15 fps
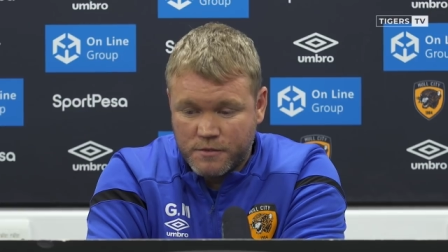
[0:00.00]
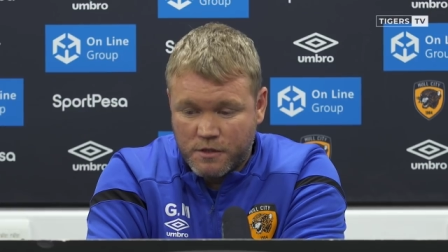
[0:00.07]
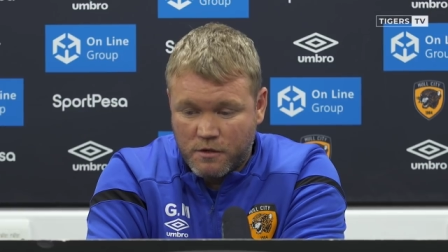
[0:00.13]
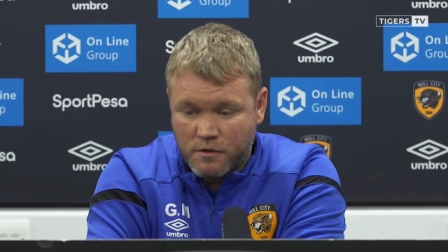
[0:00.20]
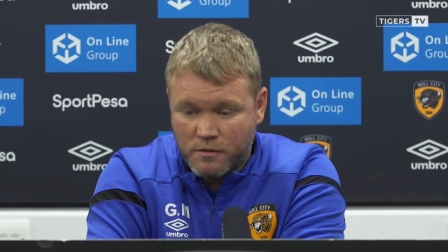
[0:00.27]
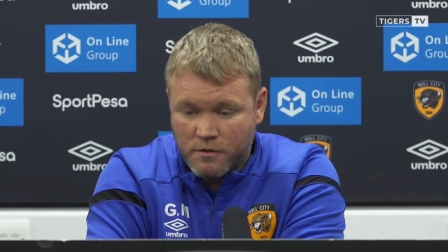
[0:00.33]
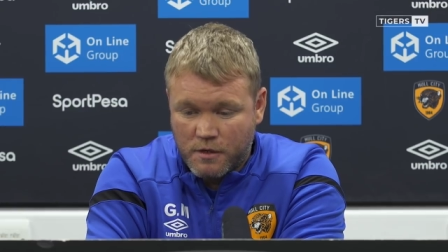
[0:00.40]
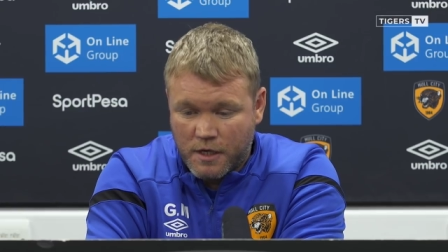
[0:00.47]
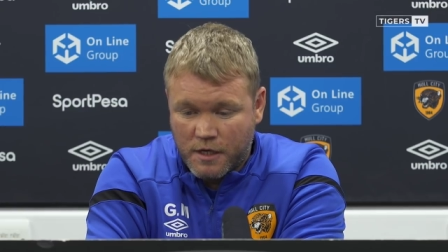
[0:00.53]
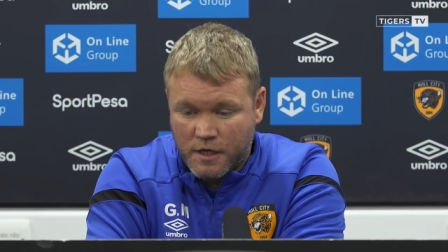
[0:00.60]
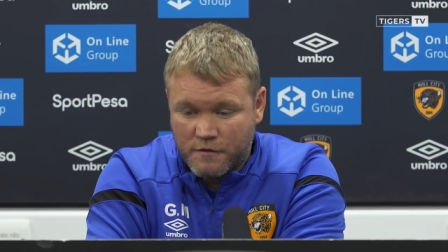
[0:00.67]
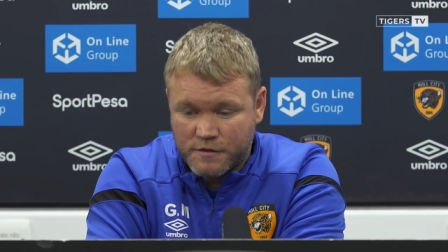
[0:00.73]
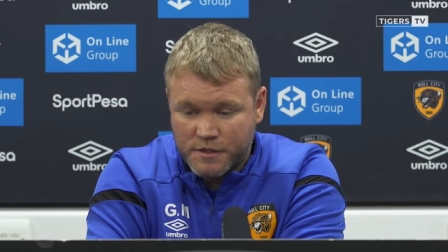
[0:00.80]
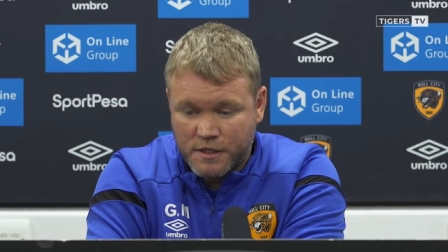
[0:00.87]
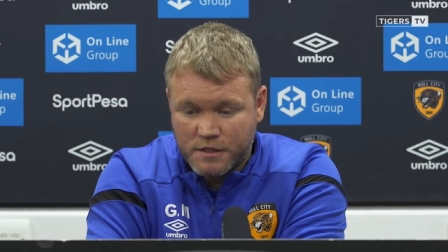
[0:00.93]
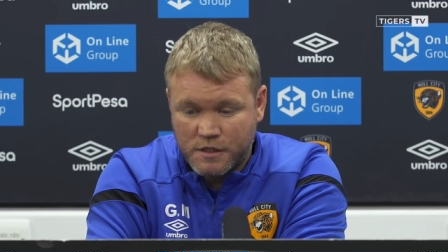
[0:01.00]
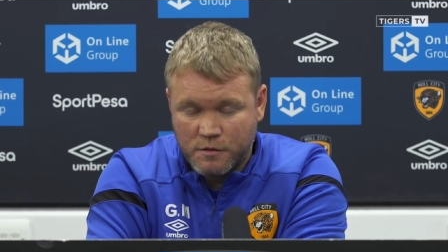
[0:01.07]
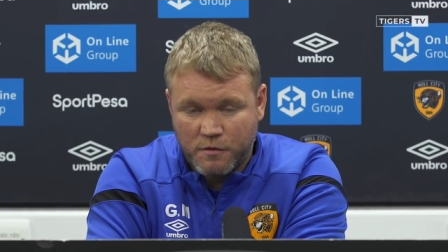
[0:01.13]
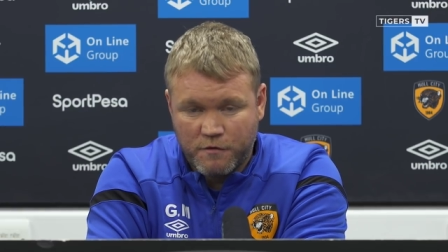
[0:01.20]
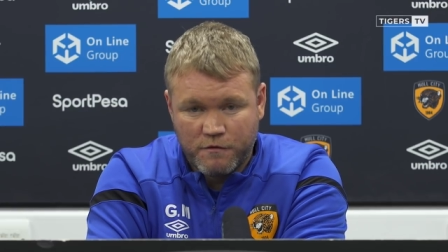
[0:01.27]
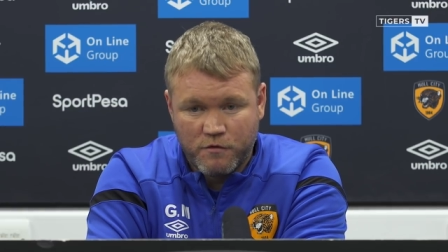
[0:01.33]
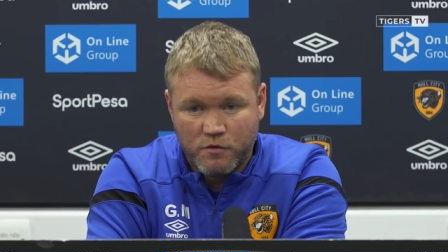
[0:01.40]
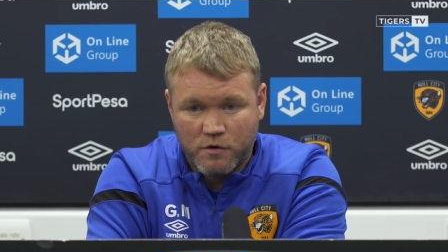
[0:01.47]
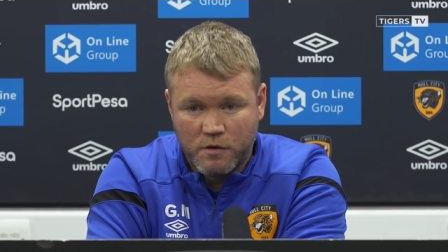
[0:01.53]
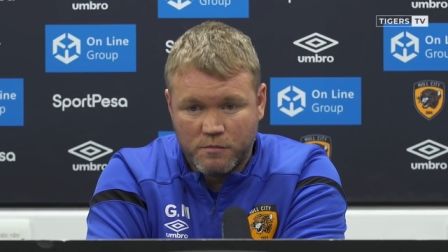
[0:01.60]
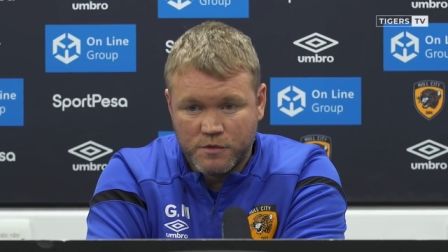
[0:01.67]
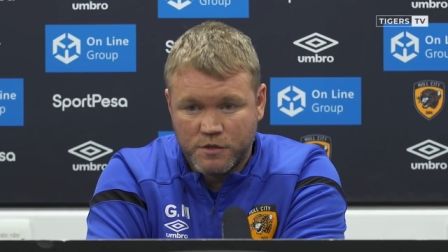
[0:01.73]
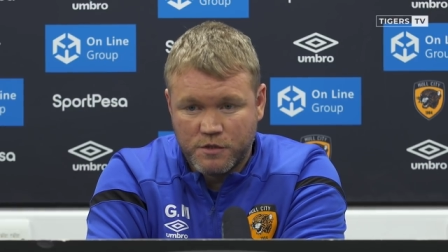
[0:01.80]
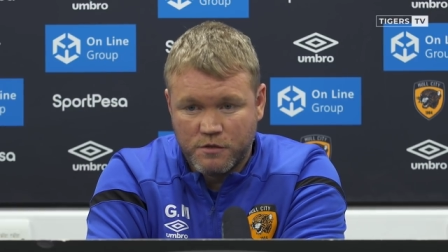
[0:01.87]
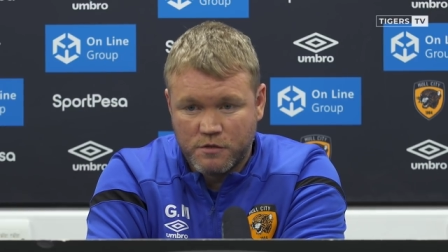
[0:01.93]
you know, like I've said to you before,
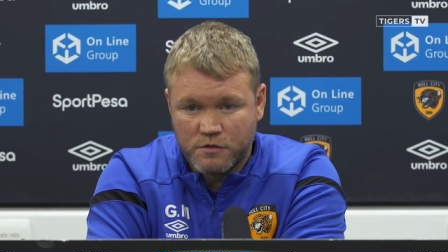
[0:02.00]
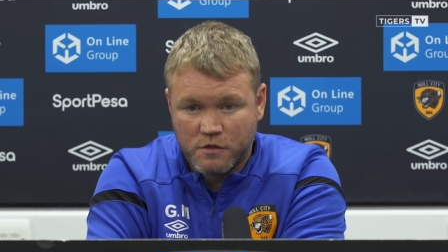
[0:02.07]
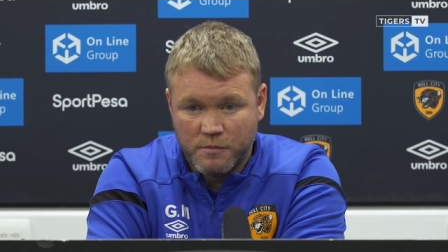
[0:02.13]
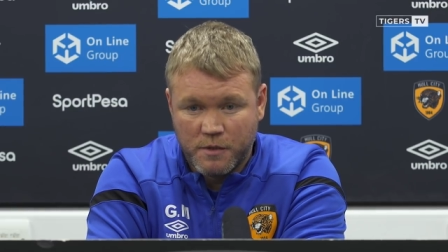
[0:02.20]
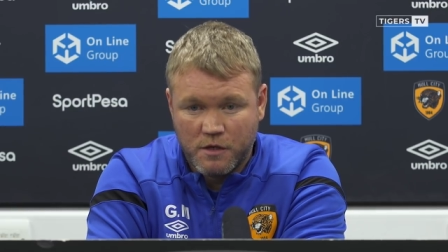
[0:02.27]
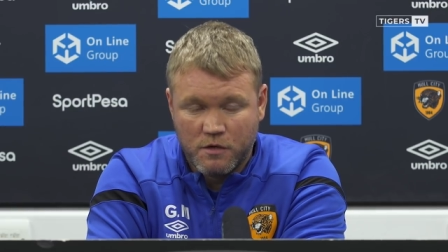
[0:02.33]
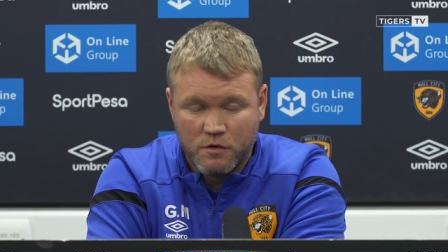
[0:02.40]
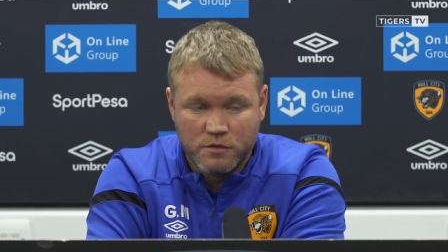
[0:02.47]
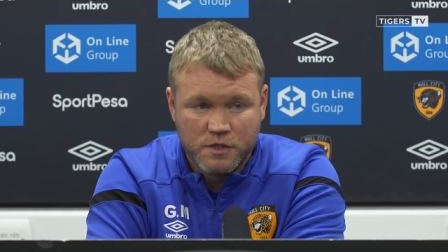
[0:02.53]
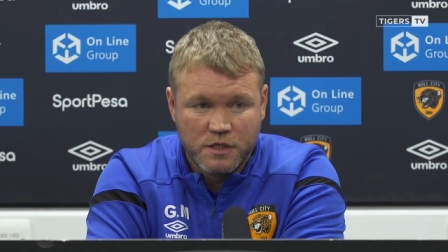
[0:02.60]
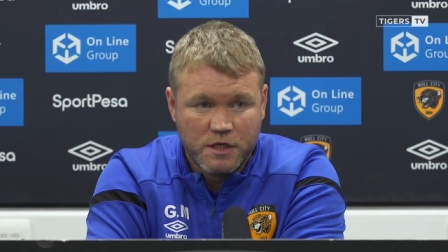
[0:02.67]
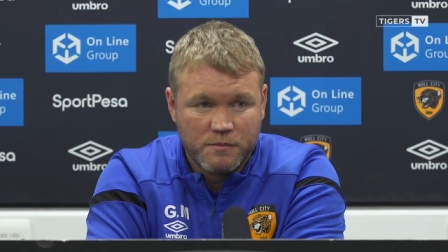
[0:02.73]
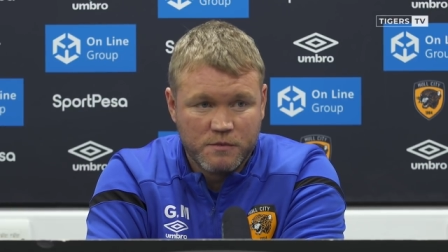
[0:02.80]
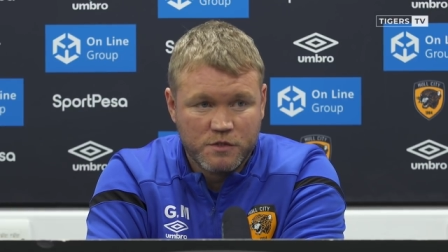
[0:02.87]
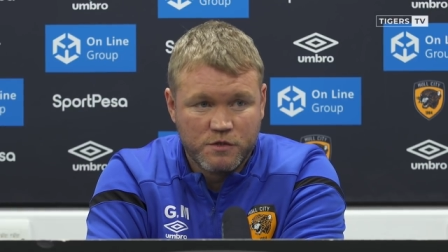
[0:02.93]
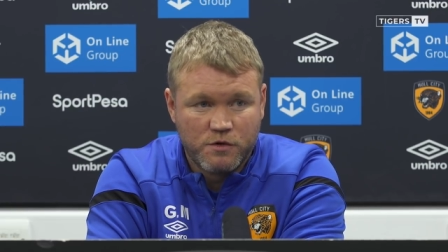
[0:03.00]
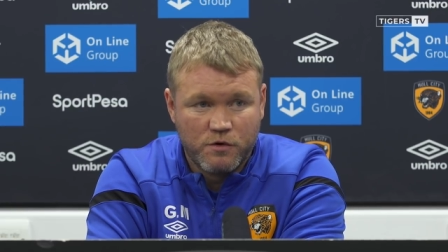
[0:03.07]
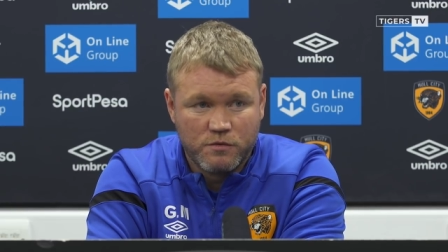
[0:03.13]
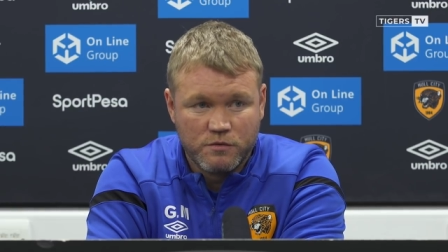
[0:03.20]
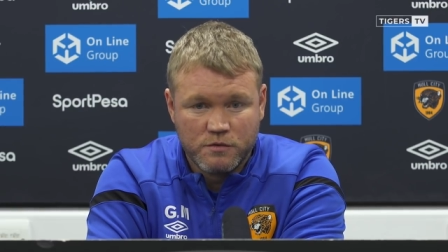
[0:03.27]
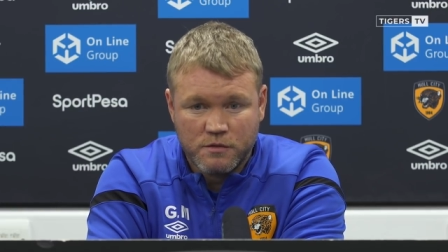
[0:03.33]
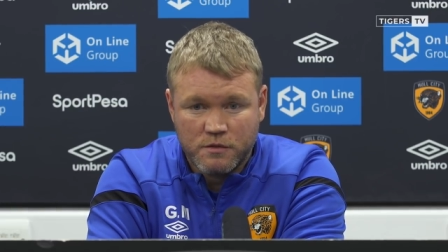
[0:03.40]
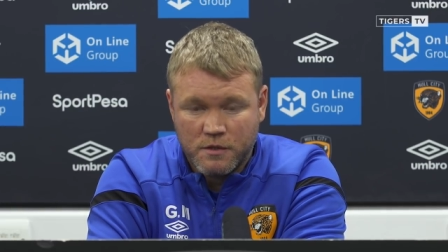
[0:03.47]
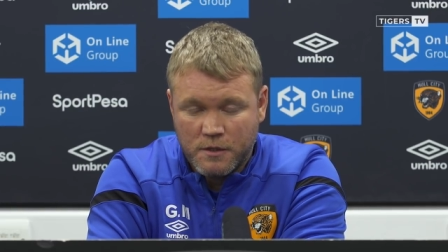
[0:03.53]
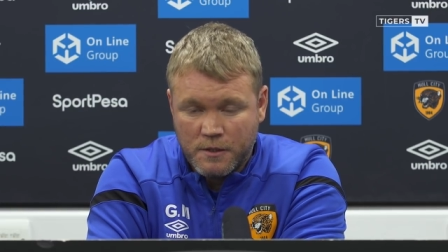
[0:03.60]
I'm sure there's going to be loads of names thrown.